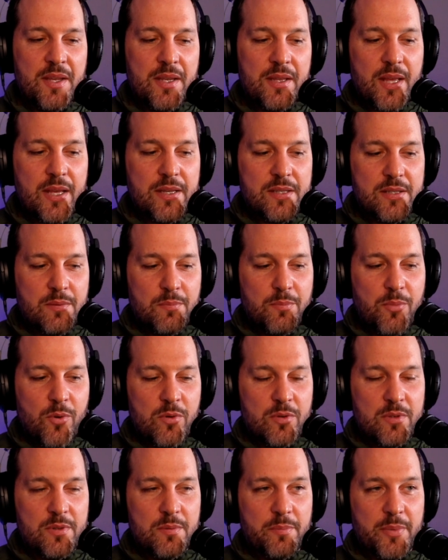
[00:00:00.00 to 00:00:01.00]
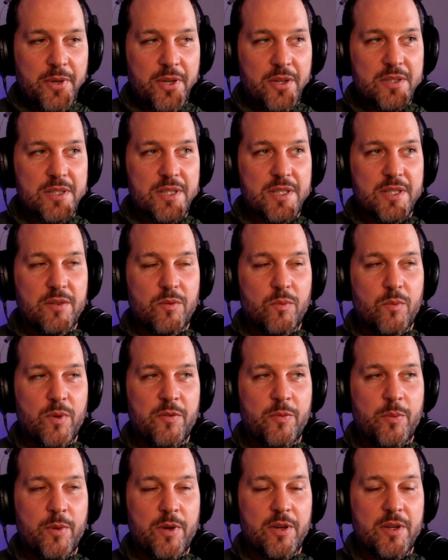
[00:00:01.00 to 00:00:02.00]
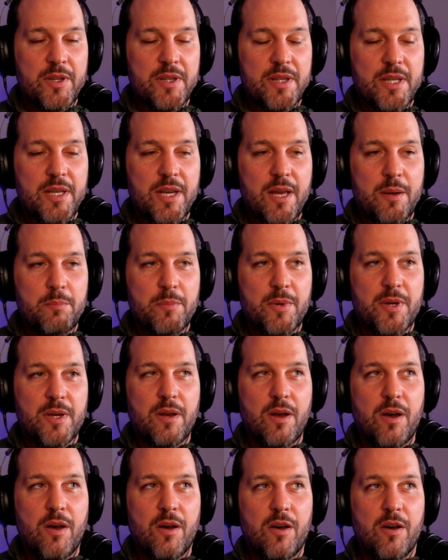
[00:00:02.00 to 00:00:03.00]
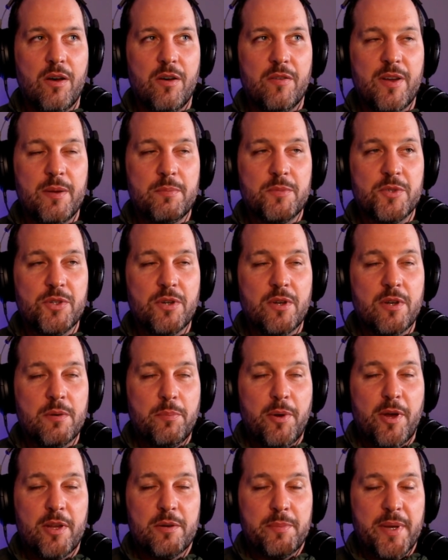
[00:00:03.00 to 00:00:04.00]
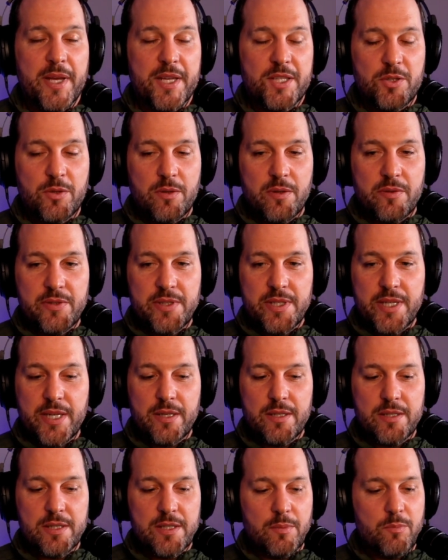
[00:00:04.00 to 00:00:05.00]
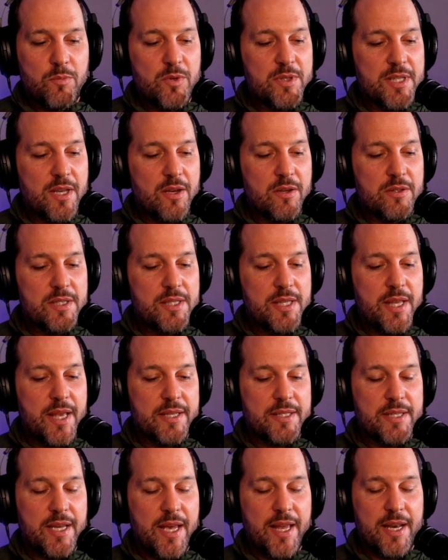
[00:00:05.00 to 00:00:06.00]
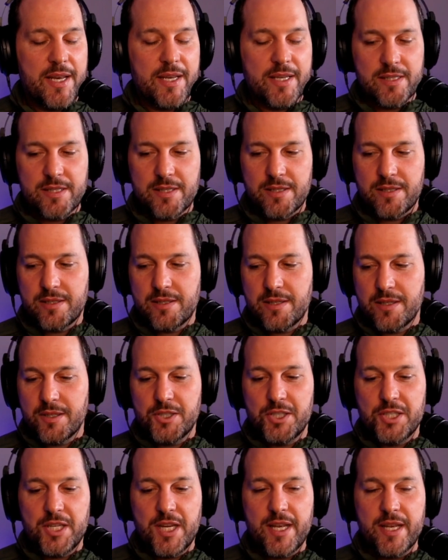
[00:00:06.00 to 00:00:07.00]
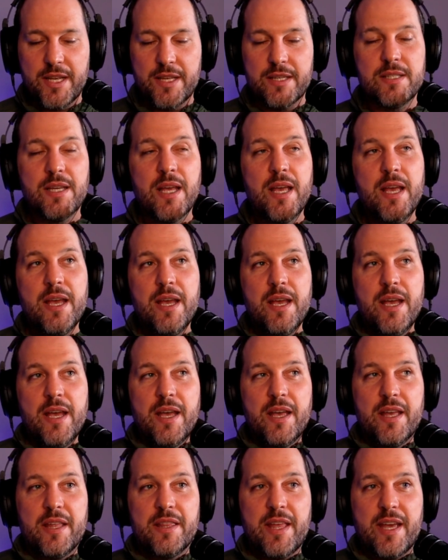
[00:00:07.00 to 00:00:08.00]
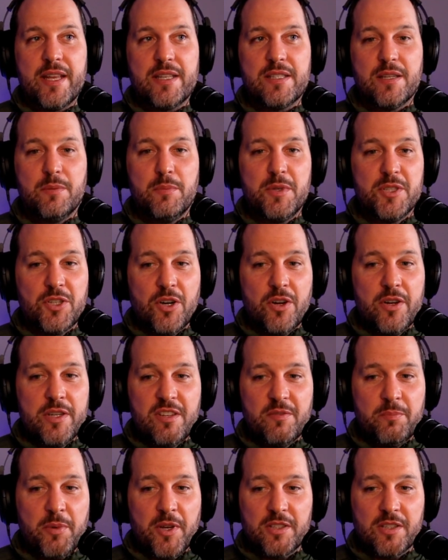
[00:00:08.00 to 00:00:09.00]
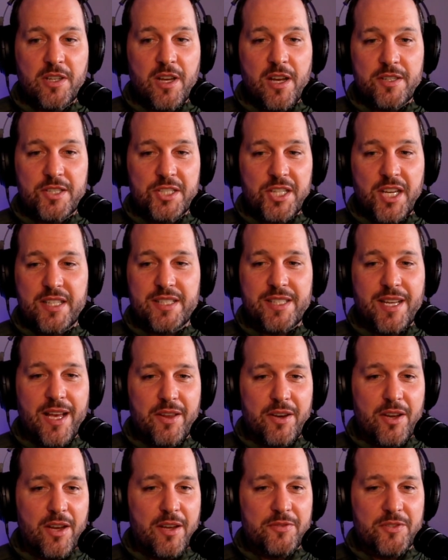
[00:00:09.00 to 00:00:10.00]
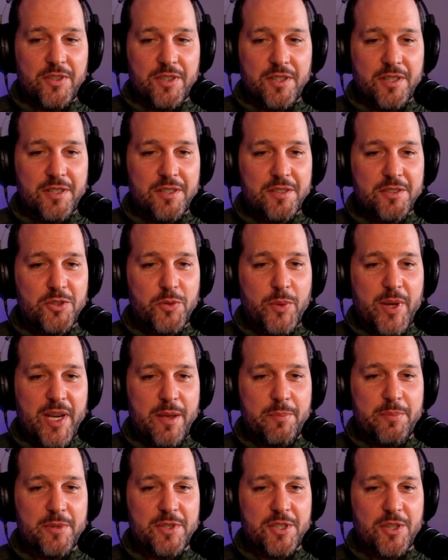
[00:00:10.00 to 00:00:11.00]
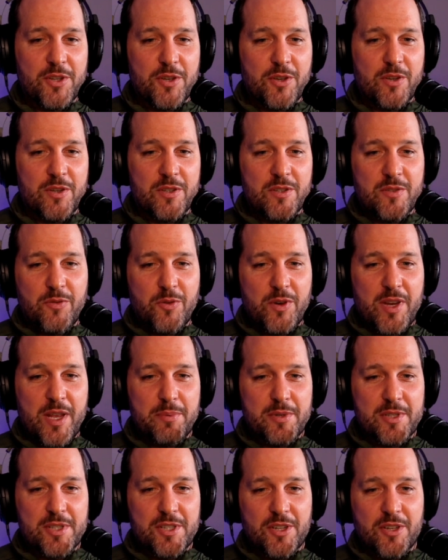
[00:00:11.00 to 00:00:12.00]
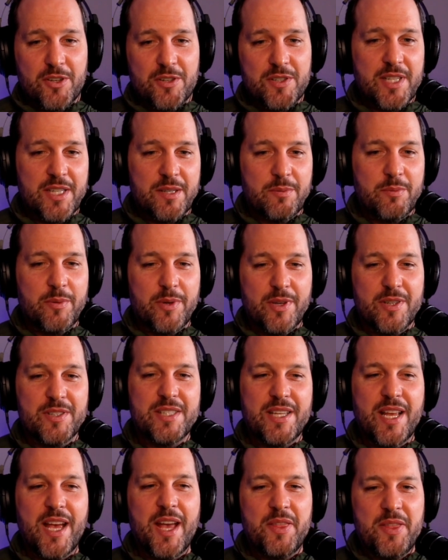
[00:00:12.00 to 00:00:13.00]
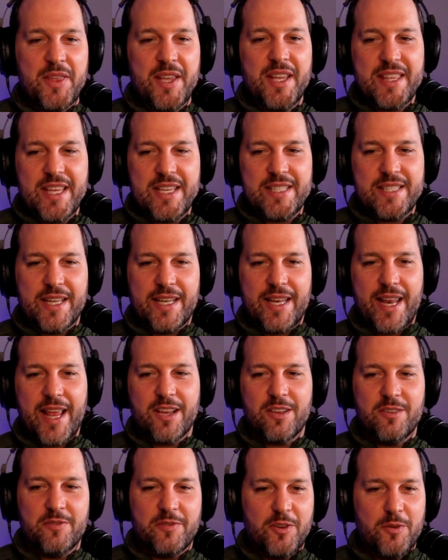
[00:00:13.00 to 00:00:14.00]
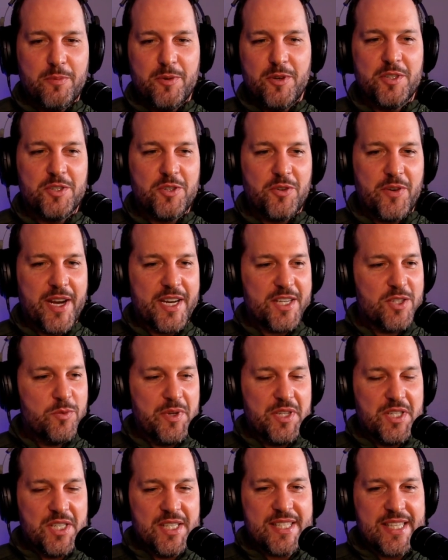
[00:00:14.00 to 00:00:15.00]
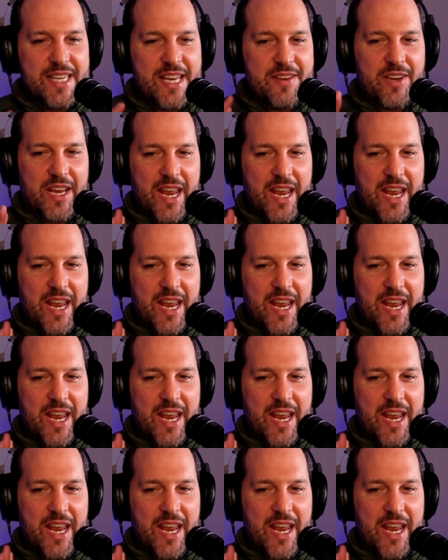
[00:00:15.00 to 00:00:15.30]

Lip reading: I think that's important because if we look at the number of, I'm sure on Podmatch you'd have seen some results that Alex shares, that a majority of podcasts shut down after 20 episodes, 40 episodes, because I think there's that lack of human interaction. We're just